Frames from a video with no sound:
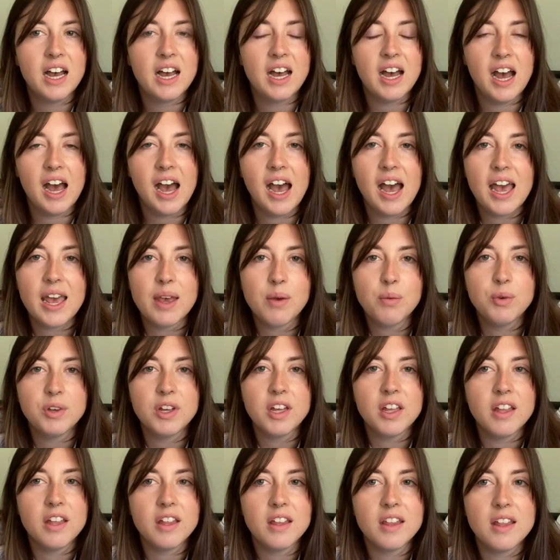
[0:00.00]
I
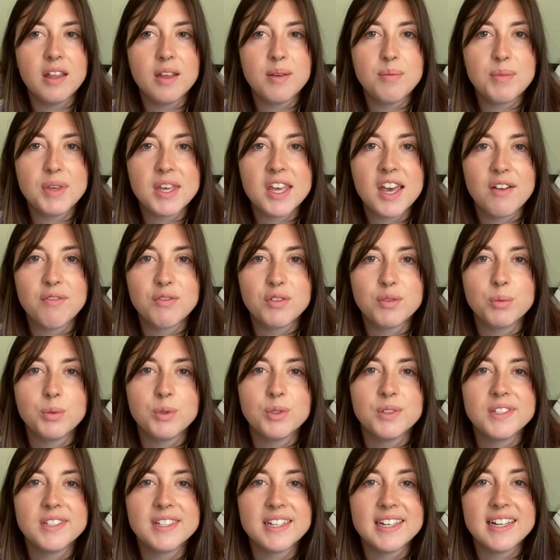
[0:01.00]
will be comfortable
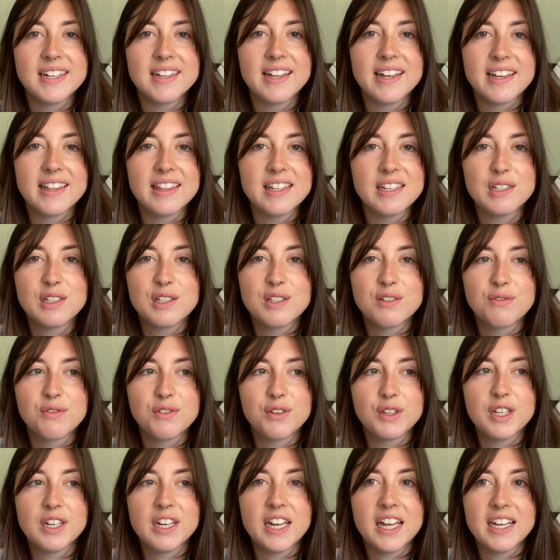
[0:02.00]
sitting like this for
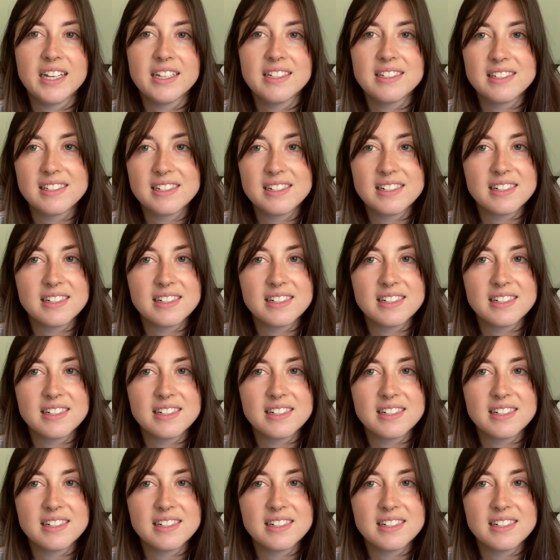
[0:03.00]
the next